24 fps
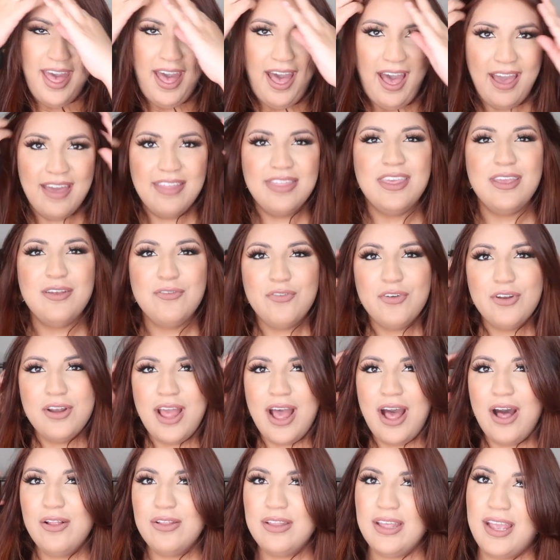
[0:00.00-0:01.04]
I think for
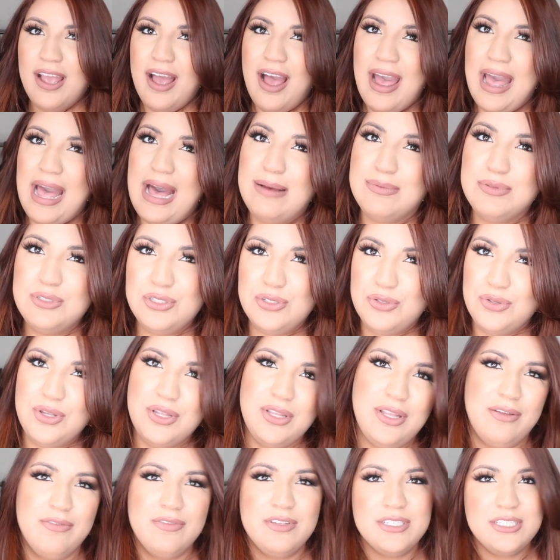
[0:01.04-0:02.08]
now, like, I absolutely
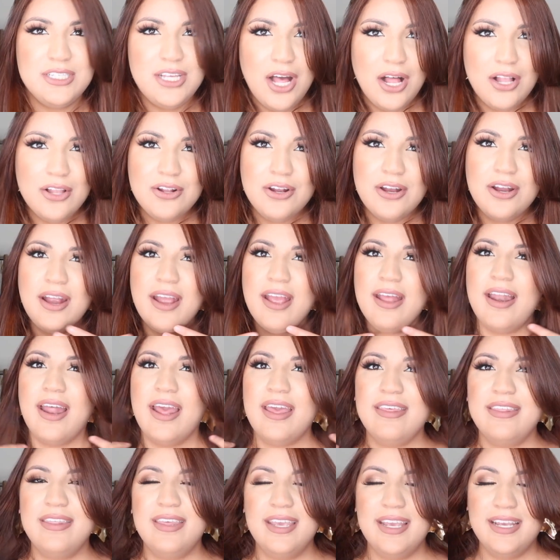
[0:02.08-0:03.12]
love this color and
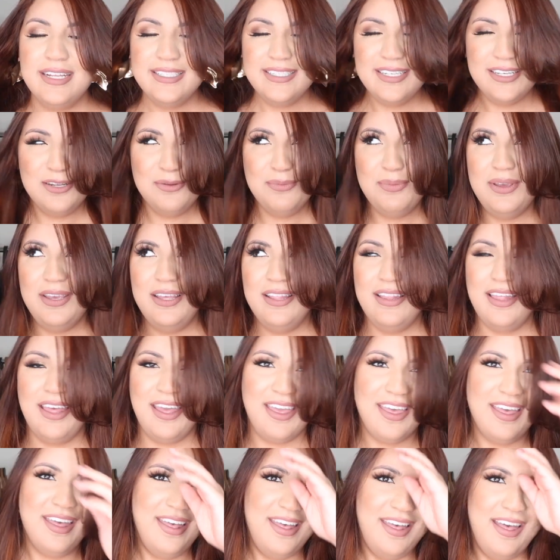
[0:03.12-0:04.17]
I think it's gonna be
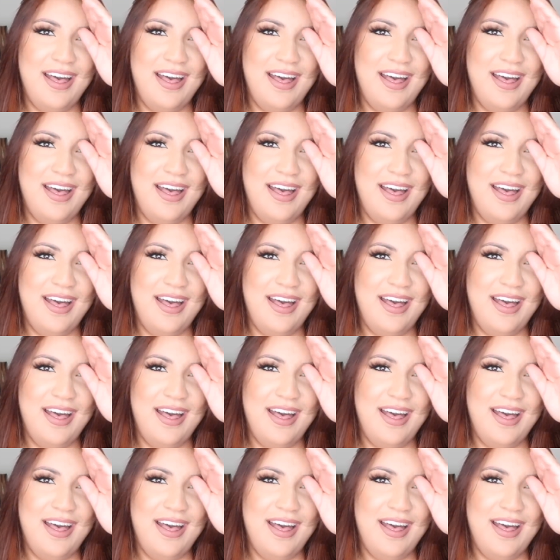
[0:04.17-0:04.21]
like